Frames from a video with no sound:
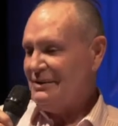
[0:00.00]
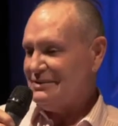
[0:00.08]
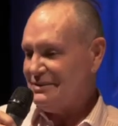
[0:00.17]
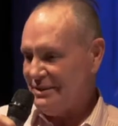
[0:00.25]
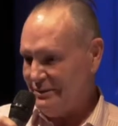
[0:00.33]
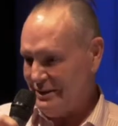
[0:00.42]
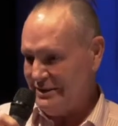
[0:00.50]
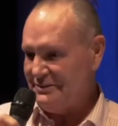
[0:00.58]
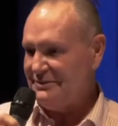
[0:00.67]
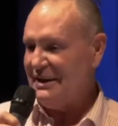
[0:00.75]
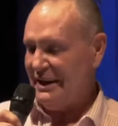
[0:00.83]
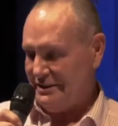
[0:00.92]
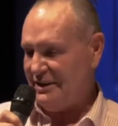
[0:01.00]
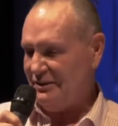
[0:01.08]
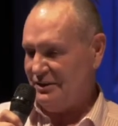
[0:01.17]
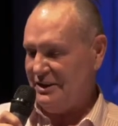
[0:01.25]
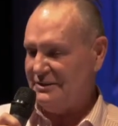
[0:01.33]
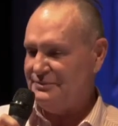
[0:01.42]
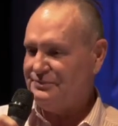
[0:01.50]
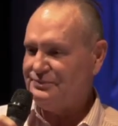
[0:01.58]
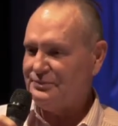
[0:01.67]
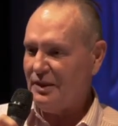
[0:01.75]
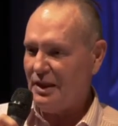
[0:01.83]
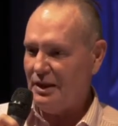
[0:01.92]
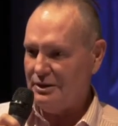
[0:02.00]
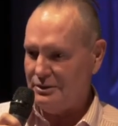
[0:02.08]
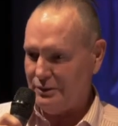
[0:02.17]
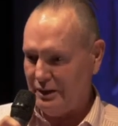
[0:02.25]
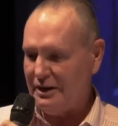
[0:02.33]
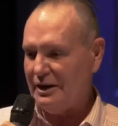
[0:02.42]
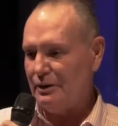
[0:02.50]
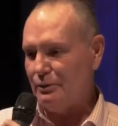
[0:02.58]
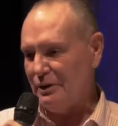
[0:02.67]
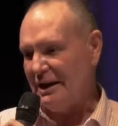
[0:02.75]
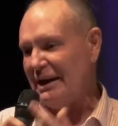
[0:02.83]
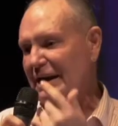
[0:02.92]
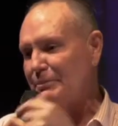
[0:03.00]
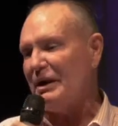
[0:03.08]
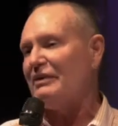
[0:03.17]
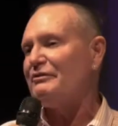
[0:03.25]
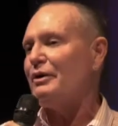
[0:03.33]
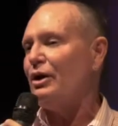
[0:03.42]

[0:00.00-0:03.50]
So I went, yeah, definitely. You know, when I get back from